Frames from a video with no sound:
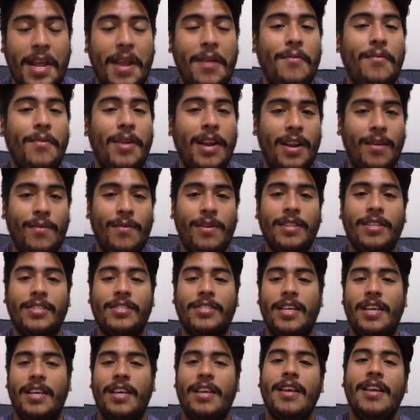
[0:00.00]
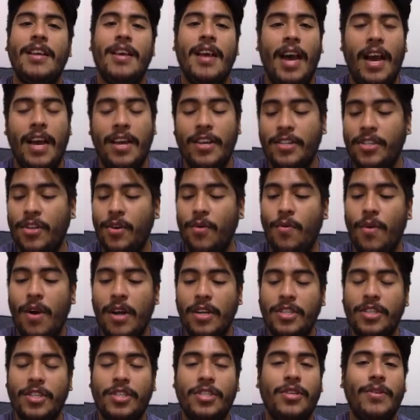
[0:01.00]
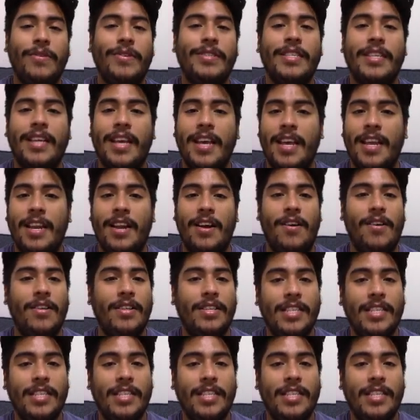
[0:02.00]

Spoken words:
I really want to see. I used to watch his show as a kid all